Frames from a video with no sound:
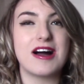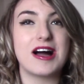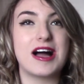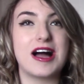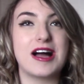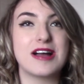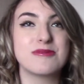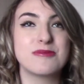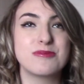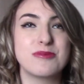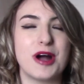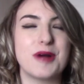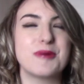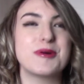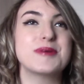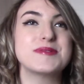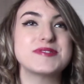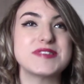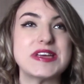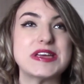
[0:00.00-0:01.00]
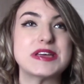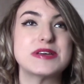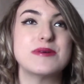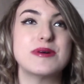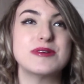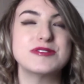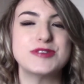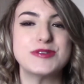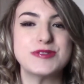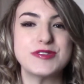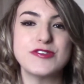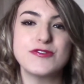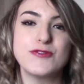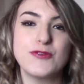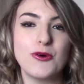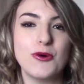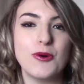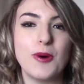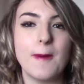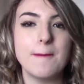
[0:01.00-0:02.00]
I won't say who I'm doing this
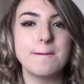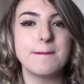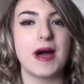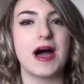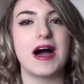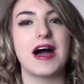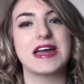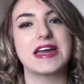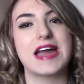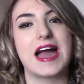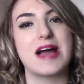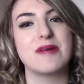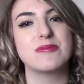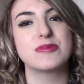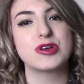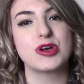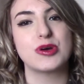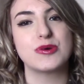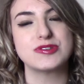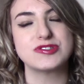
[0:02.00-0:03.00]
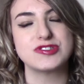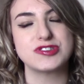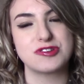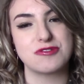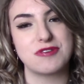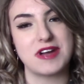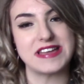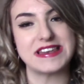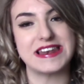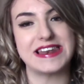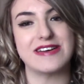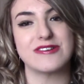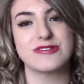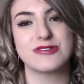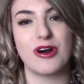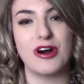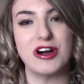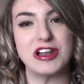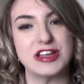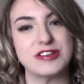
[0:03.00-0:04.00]
for, but I am going to create a little
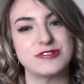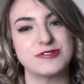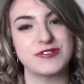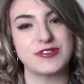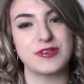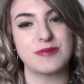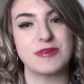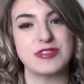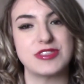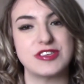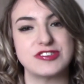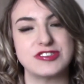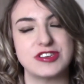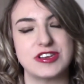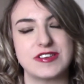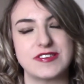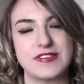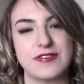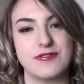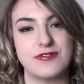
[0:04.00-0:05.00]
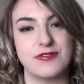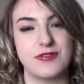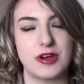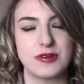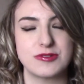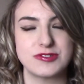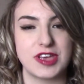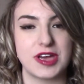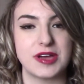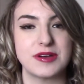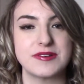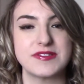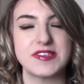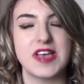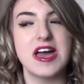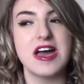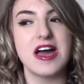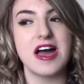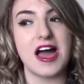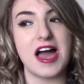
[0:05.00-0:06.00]
collage for someone this year, some photos,
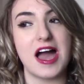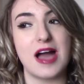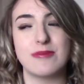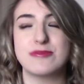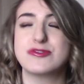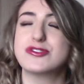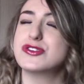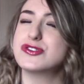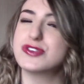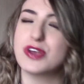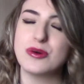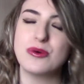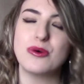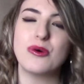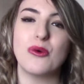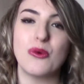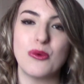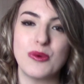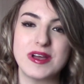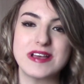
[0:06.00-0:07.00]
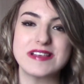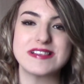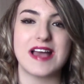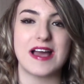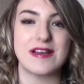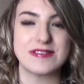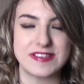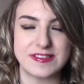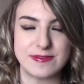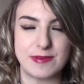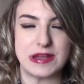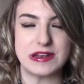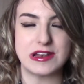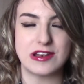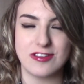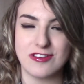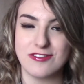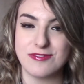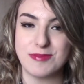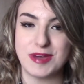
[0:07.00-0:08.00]
so you don't always have to spend a
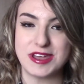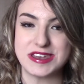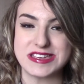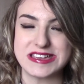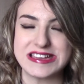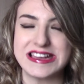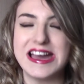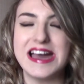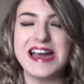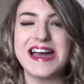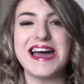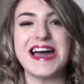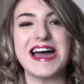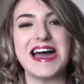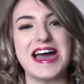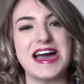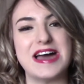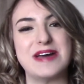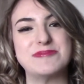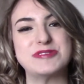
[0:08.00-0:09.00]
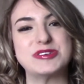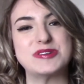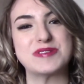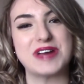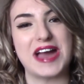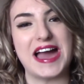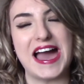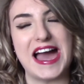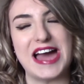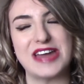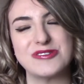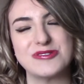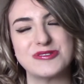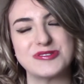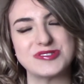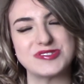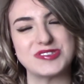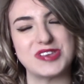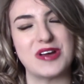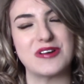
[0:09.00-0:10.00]
lot of money. You can
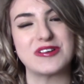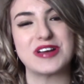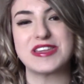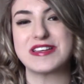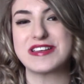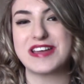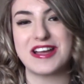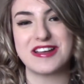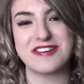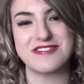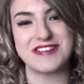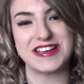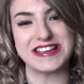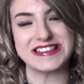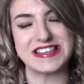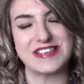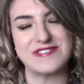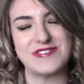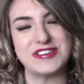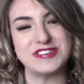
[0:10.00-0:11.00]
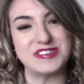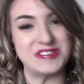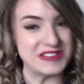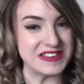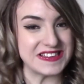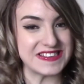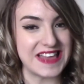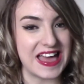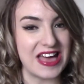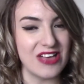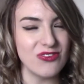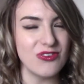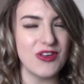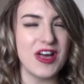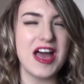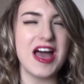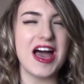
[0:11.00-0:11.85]
also kind of get creative and do it yourself.